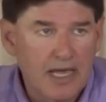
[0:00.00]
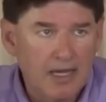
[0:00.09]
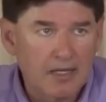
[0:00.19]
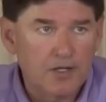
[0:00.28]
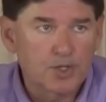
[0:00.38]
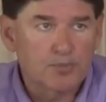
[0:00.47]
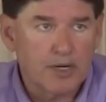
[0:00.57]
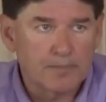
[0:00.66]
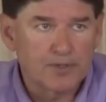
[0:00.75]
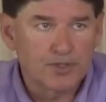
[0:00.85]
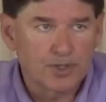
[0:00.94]
the English
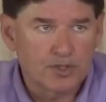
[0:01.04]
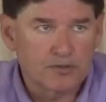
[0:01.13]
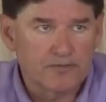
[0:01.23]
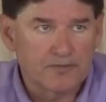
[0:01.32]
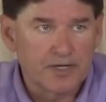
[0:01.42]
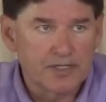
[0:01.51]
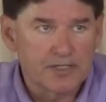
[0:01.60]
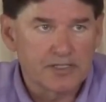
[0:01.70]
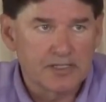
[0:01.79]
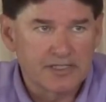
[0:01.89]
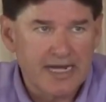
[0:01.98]
prepositional
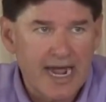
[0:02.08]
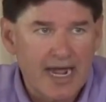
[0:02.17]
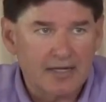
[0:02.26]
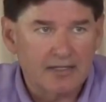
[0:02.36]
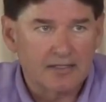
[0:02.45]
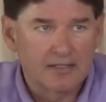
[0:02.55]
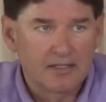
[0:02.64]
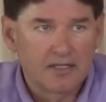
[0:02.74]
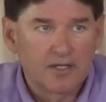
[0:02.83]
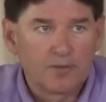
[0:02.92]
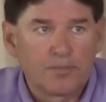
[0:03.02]
phrases intact,
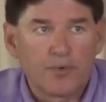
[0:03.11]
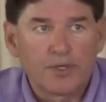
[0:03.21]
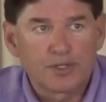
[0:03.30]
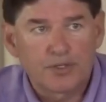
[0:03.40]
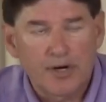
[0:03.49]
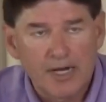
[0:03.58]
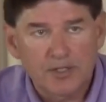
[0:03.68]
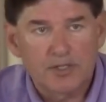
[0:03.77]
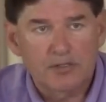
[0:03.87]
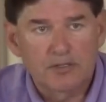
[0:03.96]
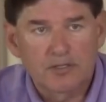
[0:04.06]
but we
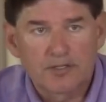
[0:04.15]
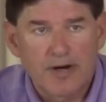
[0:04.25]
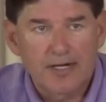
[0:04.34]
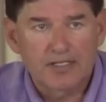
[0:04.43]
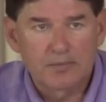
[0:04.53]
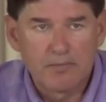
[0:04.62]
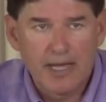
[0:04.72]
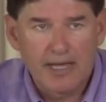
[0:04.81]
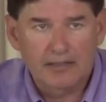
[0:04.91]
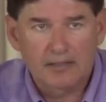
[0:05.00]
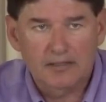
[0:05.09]
trans
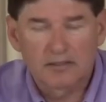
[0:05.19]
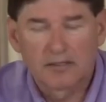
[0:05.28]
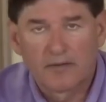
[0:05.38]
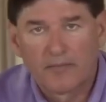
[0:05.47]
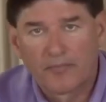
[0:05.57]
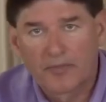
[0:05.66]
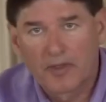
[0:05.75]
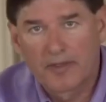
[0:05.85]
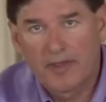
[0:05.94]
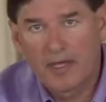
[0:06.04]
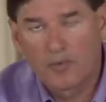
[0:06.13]
transmit
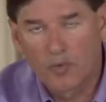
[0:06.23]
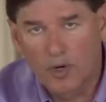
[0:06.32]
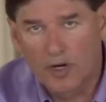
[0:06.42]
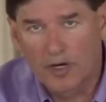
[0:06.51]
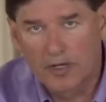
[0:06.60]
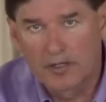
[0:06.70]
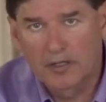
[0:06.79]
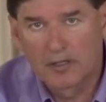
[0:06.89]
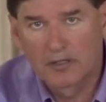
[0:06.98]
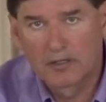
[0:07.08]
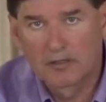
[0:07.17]
the word,
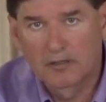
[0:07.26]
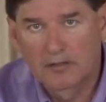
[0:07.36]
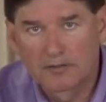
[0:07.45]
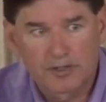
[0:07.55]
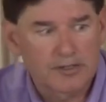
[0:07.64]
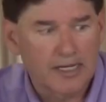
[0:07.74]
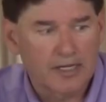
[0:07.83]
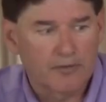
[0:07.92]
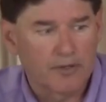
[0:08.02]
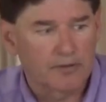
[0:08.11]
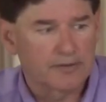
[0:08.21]
just
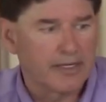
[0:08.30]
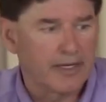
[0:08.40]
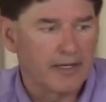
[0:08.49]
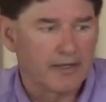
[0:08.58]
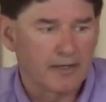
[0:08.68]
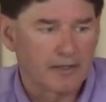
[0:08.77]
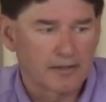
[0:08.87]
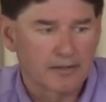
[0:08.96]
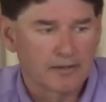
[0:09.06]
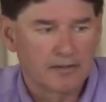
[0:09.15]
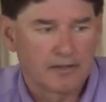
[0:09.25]
like we'll say uh,
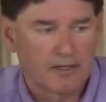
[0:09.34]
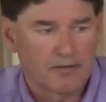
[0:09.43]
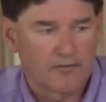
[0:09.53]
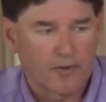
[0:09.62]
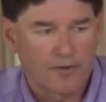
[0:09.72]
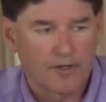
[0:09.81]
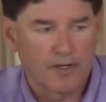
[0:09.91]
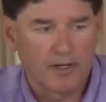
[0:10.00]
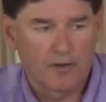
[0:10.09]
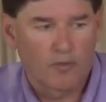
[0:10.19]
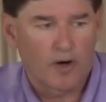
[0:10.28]
uh, for
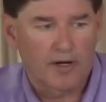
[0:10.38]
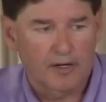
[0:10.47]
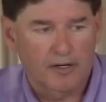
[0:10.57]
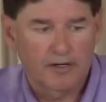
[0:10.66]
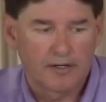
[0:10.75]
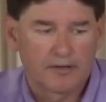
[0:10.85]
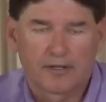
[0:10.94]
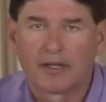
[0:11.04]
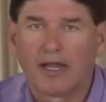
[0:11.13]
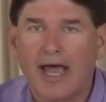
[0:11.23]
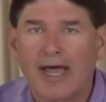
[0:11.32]
the water in the
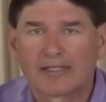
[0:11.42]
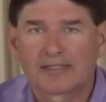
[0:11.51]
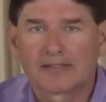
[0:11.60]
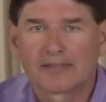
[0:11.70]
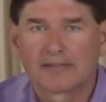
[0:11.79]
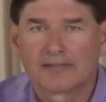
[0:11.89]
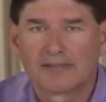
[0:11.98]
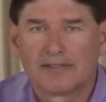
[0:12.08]
glass.